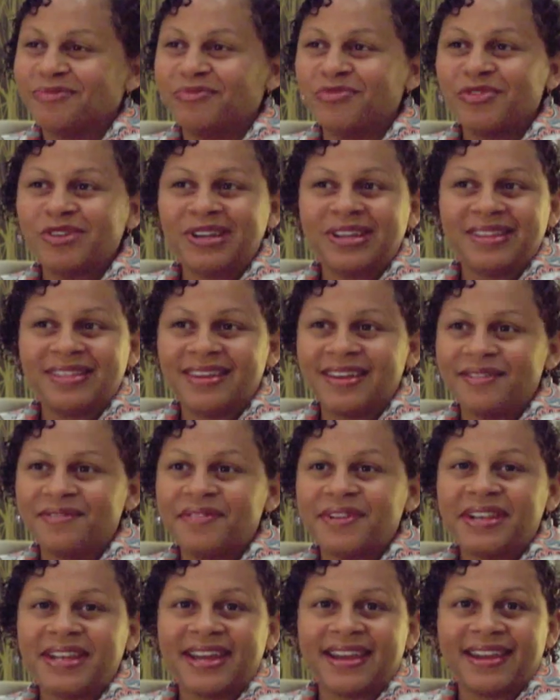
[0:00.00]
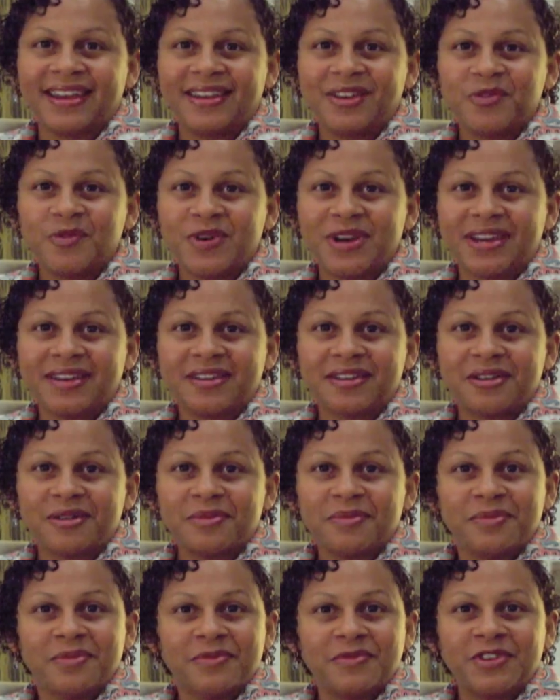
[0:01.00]
breathe every day. Wake
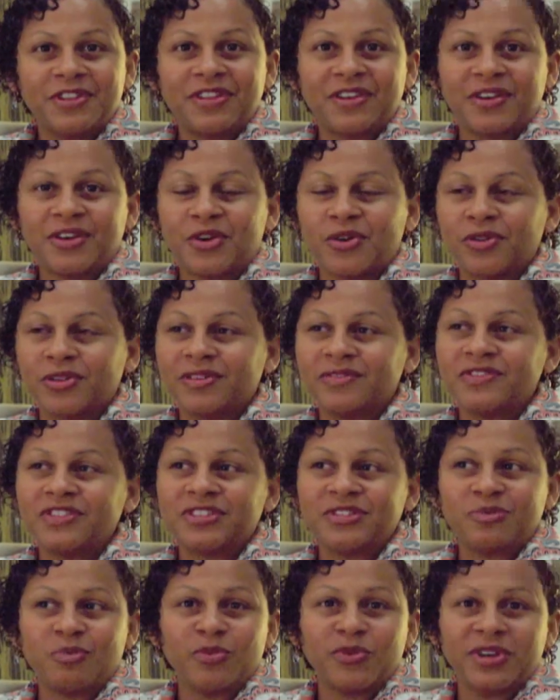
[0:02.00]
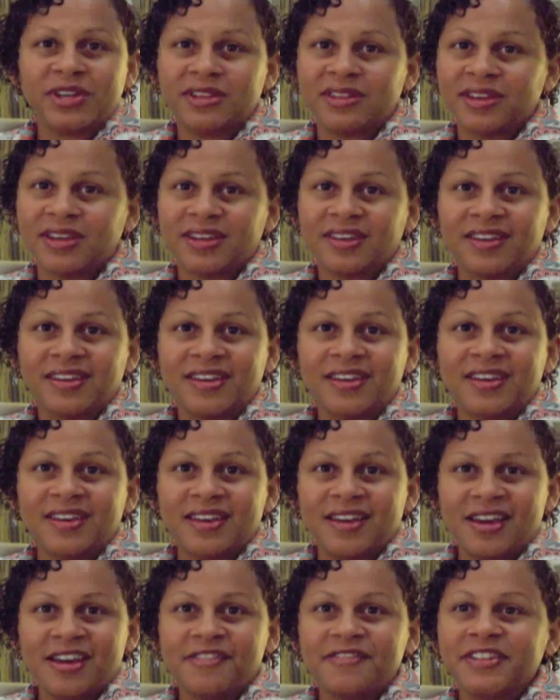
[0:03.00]
up with the goal of just breathing.
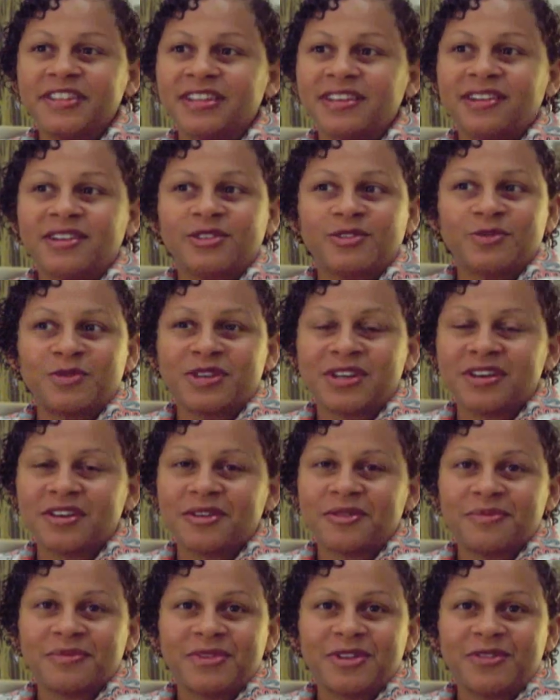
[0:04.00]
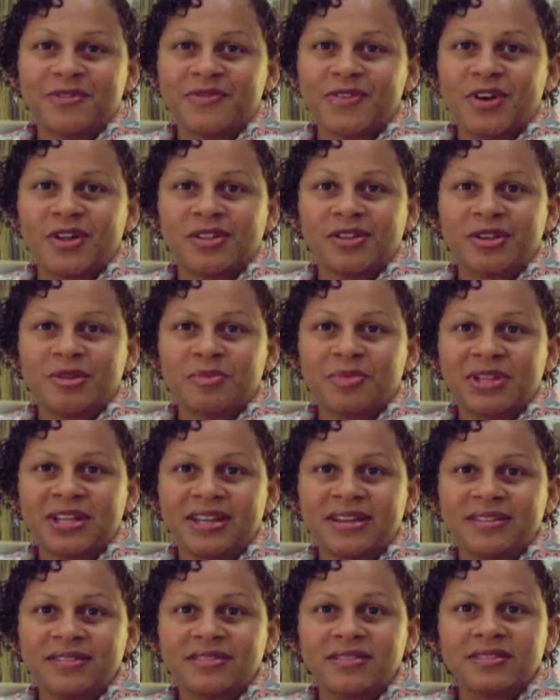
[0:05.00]
Everything else will come, it'll fall into
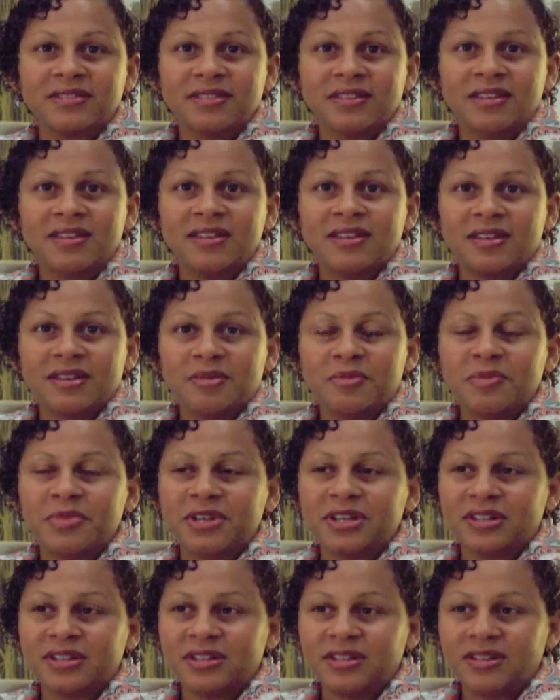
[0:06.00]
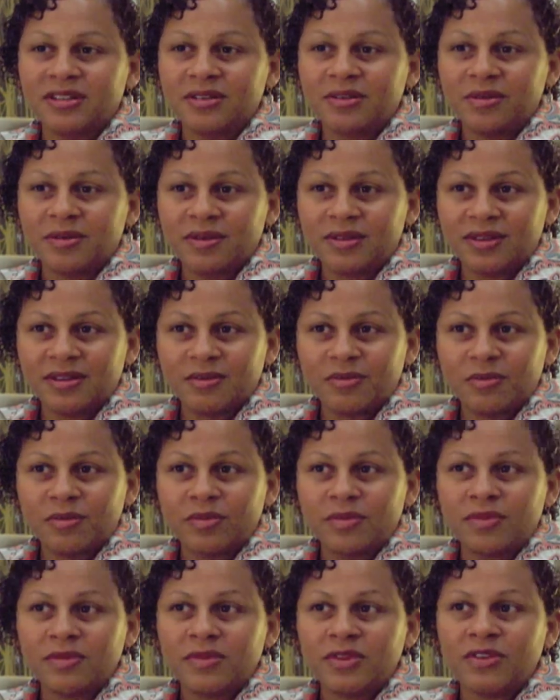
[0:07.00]
place. But
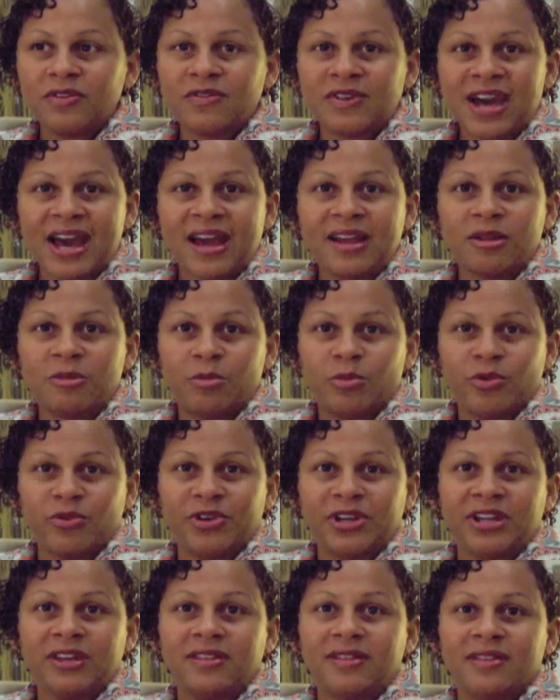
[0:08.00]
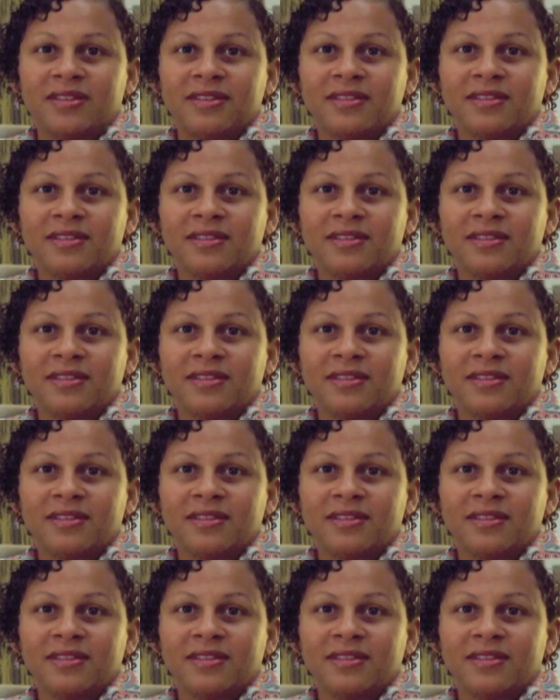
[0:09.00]
you gotta breathe.